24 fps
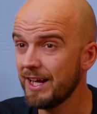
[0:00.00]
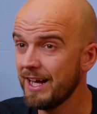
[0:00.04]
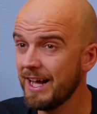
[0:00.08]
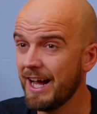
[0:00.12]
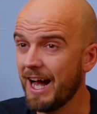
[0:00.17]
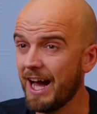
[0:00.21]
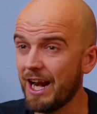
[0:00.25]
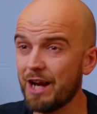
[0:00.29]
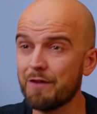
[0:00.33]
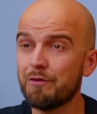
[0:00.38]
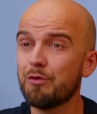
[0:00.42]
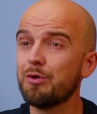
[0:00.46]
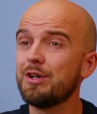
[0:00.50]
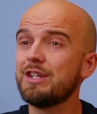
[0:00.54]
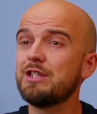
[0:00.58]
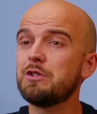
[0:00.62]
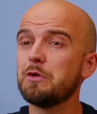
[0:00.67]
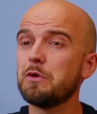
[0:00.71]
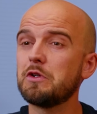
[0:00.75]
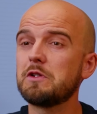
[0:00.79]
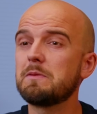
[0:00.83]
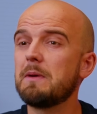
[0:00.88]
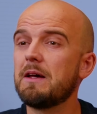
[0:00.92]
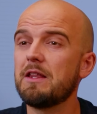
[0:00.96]
And I've already
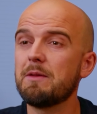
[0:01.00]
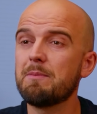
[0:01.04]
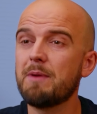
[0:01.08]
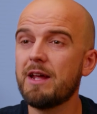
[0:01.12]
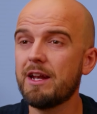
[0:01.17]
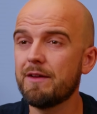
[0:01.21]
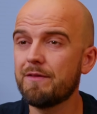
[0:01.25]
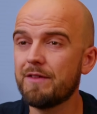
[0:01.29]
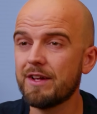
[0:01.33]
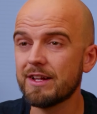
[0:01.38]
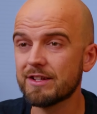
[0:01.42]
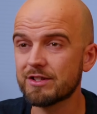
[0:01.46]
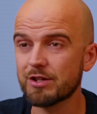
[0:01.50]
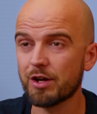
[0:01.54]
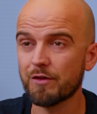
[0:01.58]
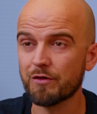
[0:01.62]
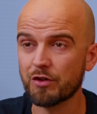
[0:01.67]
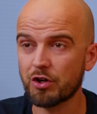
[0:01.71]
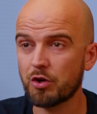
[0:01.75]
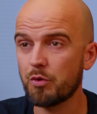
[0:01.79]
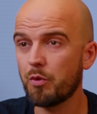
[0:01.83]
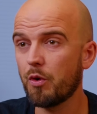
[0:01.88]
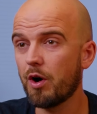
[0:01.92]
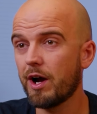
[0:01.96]
talked about the benefits of
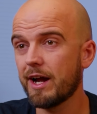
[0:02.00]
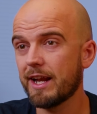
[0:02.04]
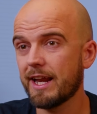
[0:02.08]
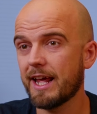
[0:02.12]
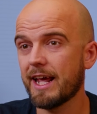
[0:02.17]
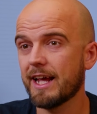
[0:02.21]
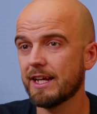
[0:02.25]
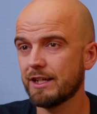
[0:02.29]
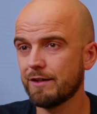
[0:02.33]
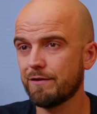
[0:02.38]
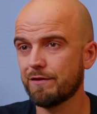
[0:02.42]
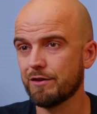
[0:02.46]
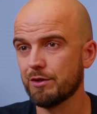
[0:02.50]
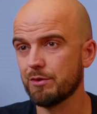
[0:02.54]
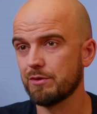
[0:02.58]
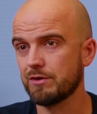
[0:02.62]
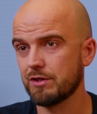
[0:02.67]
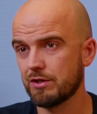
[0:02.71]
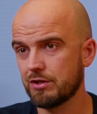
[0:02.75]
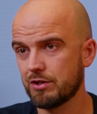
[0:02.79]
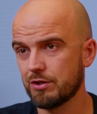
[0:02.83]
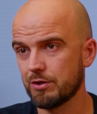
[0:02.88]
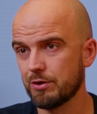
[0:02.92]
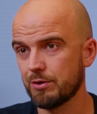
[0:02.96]
the quiet air
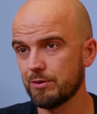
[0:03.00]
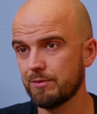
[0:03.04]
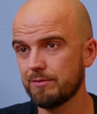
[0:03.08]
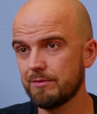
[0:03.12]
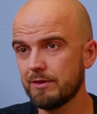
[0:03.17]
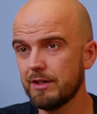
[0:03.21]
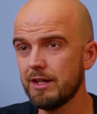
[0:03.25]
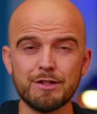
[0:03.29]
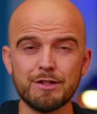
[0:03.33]
diffuser too.